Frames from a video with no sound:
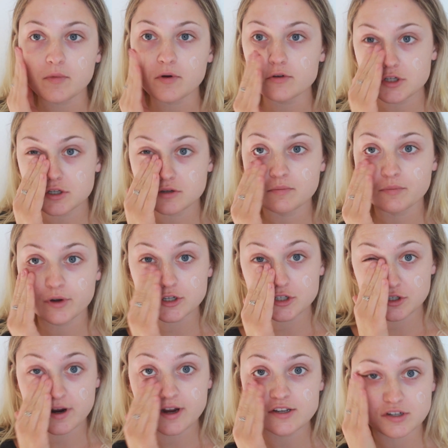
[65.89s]

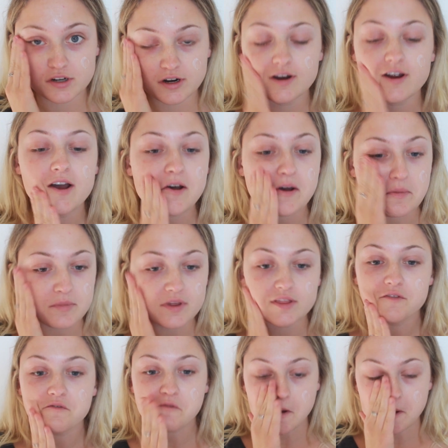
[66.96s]
moisturizer um, in
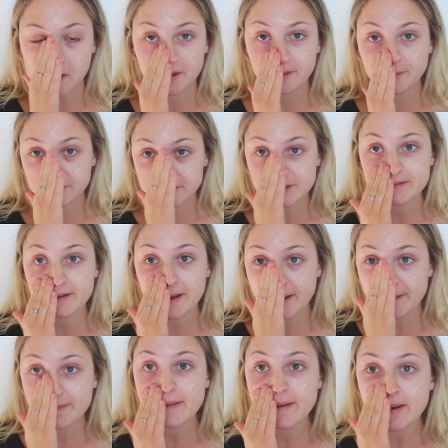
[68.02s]
the fall and winter
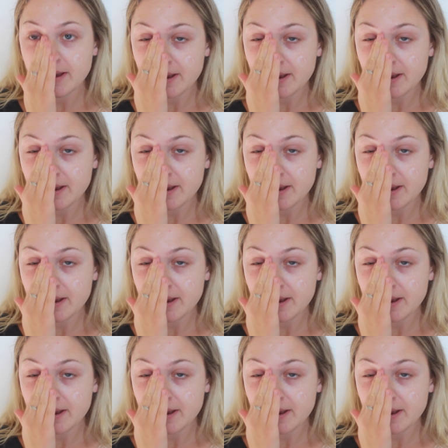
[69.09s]
time.